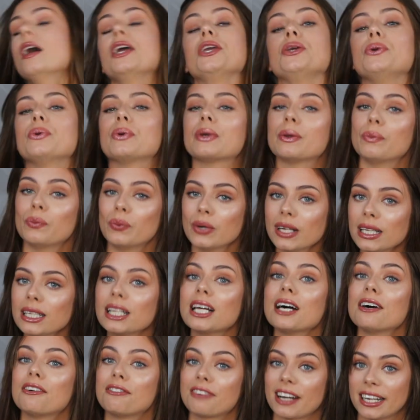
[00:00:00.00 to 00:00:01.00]
You will
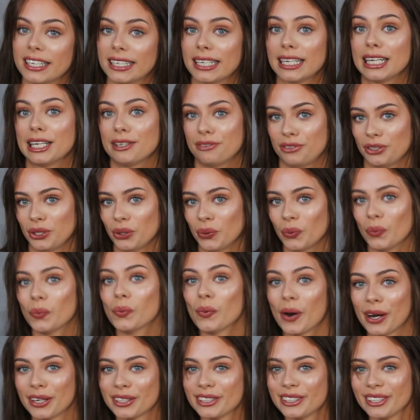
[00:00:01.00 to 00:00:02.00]
find it if you
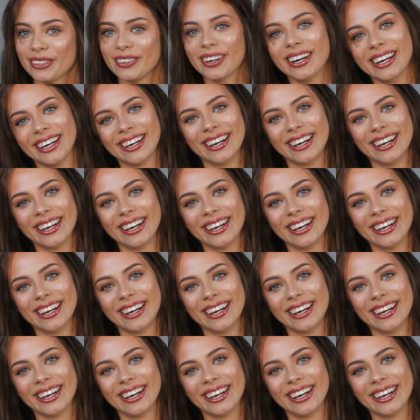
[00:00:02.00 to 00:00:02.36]
want to.